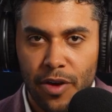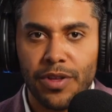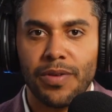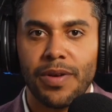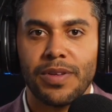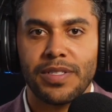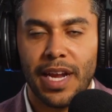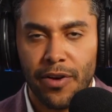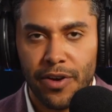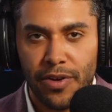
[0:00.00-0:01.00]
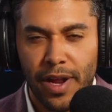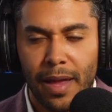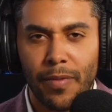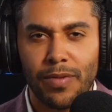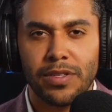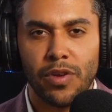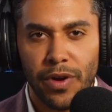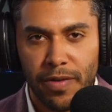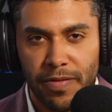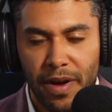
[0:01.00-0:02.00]
to know you. He wants to hear your name. He wants to know
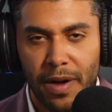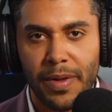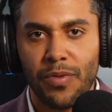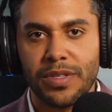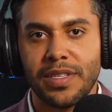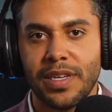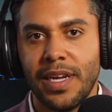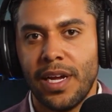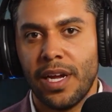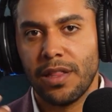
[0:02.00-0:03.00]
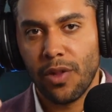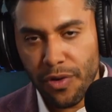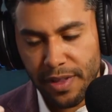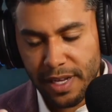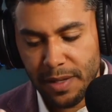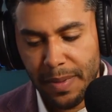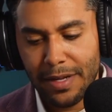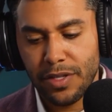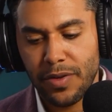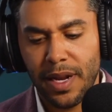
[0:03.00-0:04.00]
where you're from. He wants to learn things
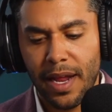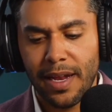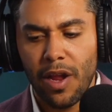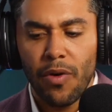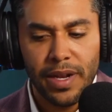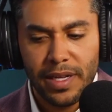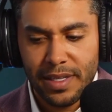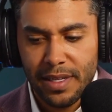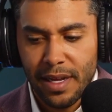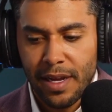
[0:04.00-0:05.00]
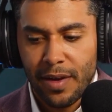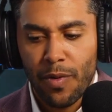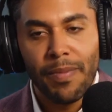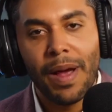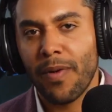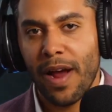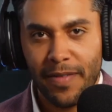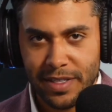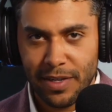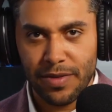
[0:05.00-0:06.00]
about you. And no, he doesn't remember
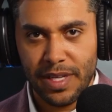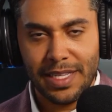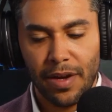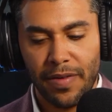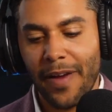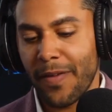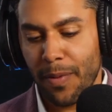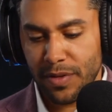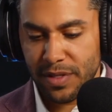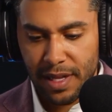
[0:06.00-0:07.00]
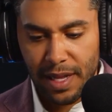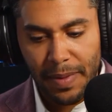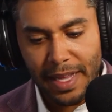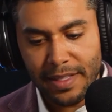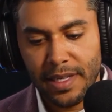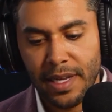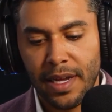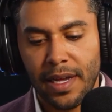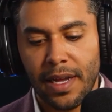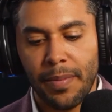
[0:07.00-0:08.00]
every single detail of every person that he meets,
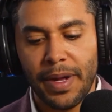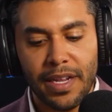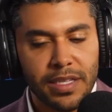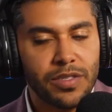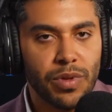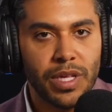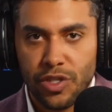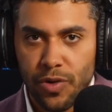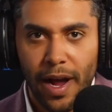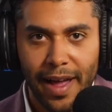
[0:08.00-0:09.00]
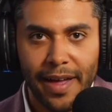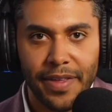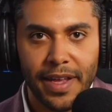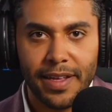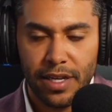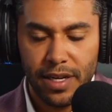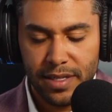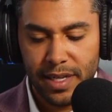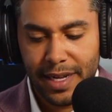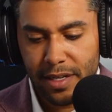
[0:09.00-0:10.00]
but he does really try, I think,
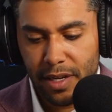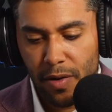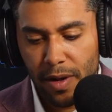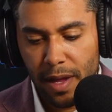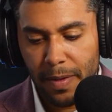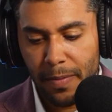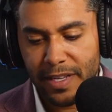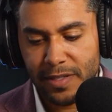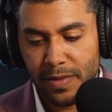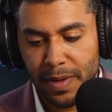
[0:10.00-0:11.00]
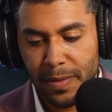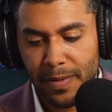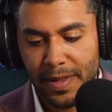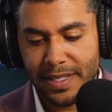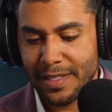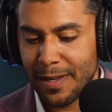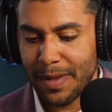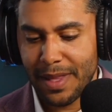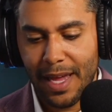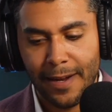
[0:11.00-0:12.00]
to get to know it and be present with people. And this is
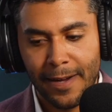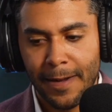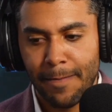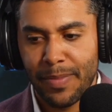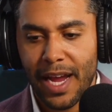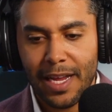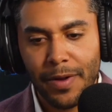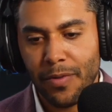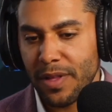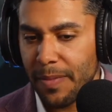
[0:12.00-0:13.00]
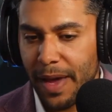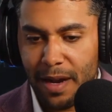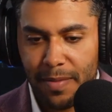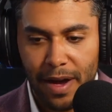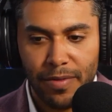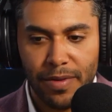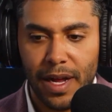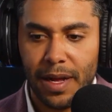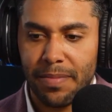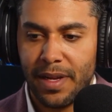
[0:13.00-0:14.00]
something that I can be really bad about
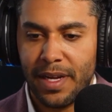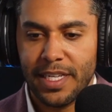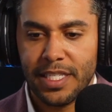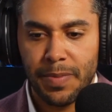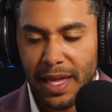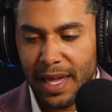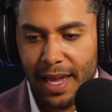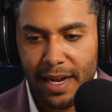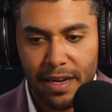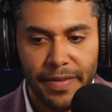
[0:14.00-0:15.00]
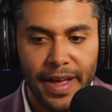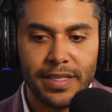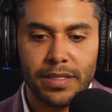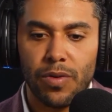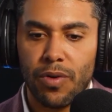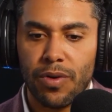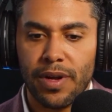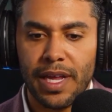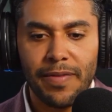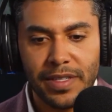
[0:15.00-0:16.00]
when I'm speaking at an event
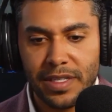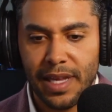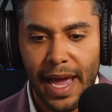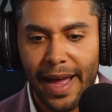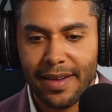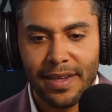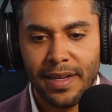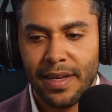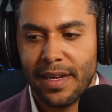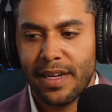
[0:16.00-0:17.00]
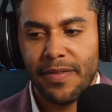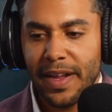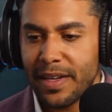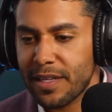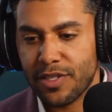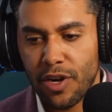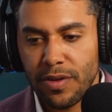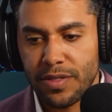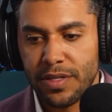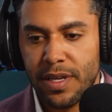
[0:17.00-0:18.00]
or even just at an event at
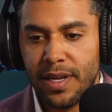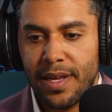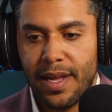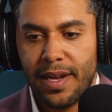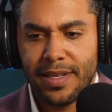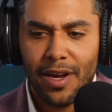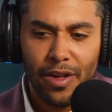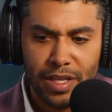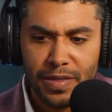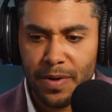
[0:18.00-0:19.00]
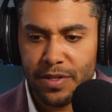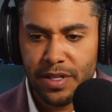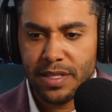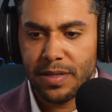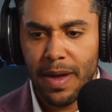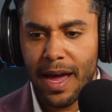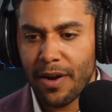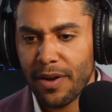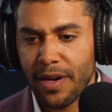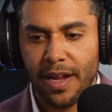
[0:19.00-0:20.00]
church. And it's like, oh, this person doesn't
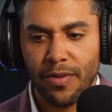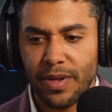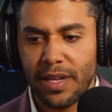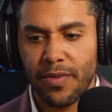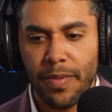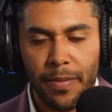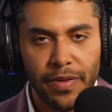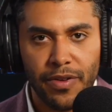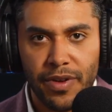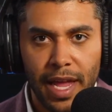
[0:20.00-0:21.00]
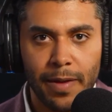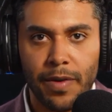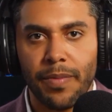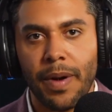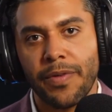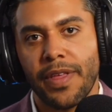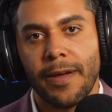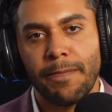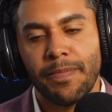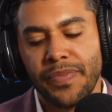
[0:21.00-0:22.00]
matter and I don't need to remember their name or remember
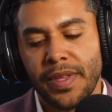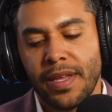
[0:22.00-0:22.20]
them.